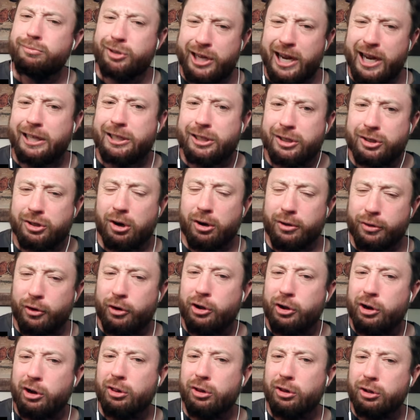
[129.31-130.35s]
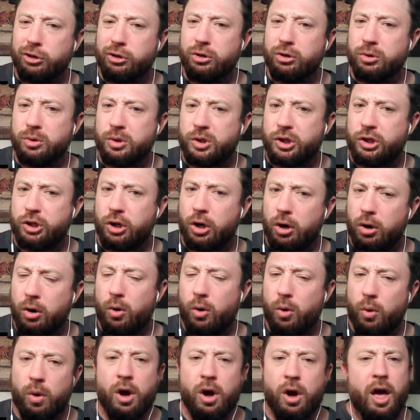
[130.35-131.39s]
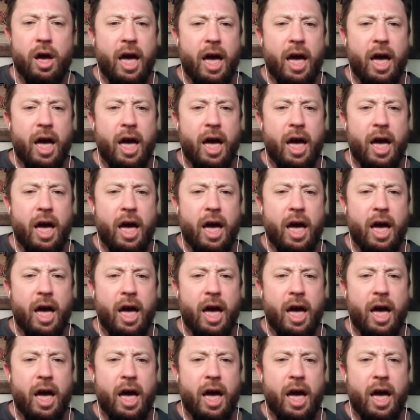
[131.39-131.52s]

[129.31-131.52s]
chances are they're going to lose, so